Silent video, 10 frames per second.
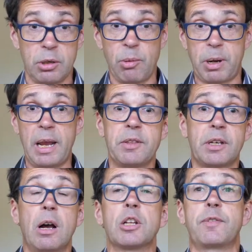You're playing the
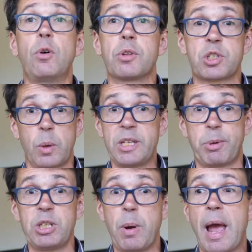cards for the squeeze,
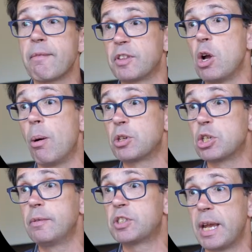but you have the
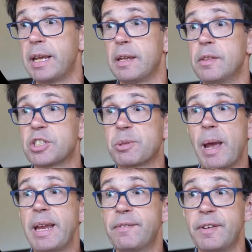option of taking the
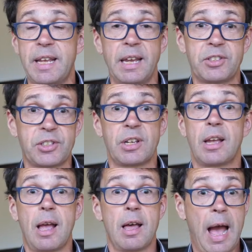spade finesse
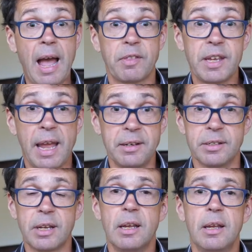at the
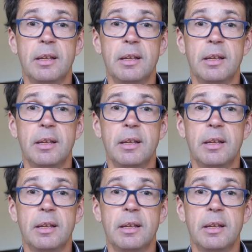end.